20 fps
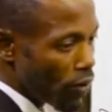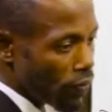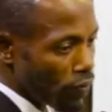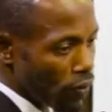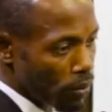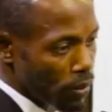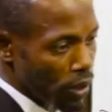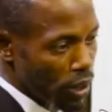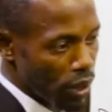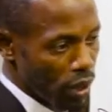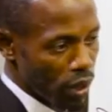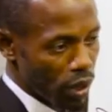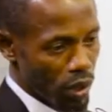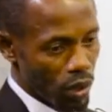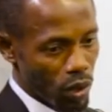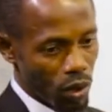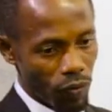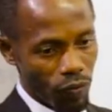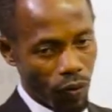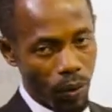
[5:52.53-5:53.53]
from
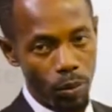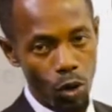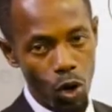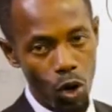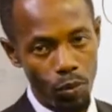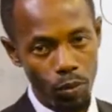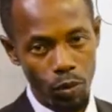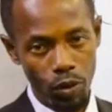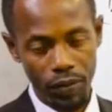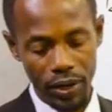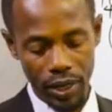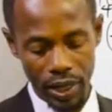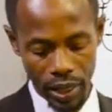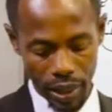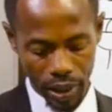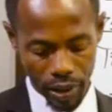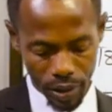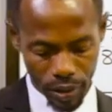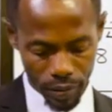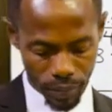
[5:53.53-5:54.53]
home over
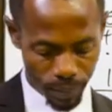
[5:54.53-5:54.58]
there,